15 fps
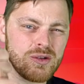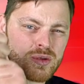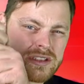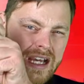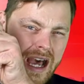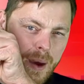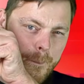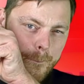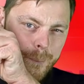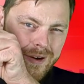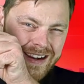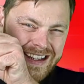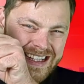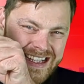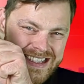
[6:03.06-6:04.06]
hilt and
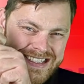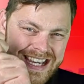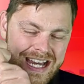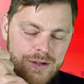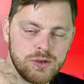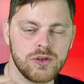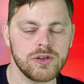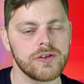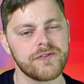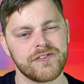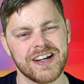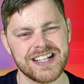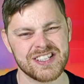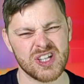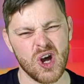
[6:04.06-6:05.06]
bringing it down on her
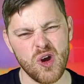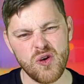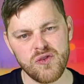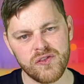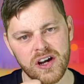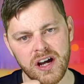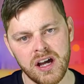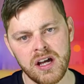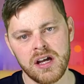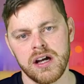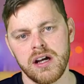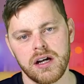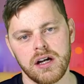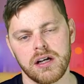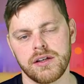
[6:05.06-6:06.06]
face over
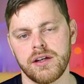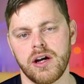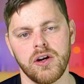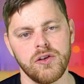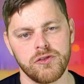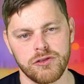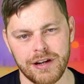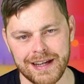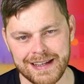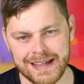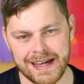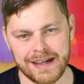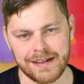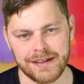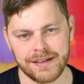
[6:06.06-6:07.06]
and over
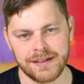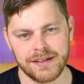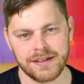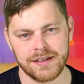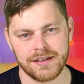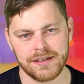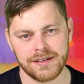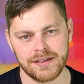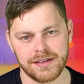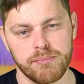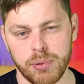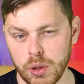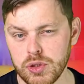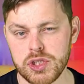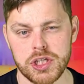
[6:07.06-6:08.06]
again,
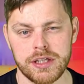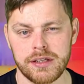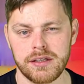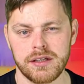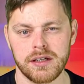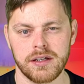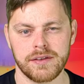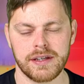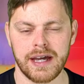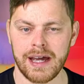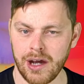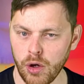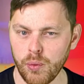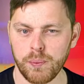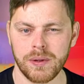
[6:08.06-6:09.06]
bludgeoning the
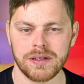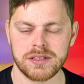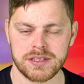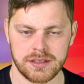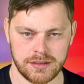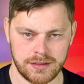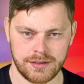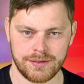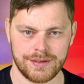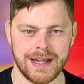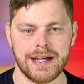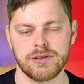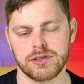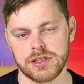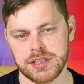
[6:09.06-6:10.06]
helpless and
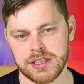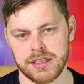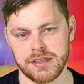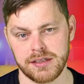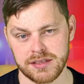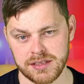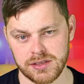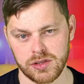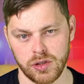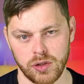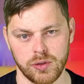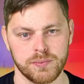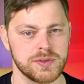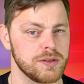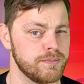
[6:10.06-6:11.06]
now deceased
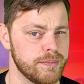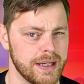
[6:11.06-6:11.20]
corpse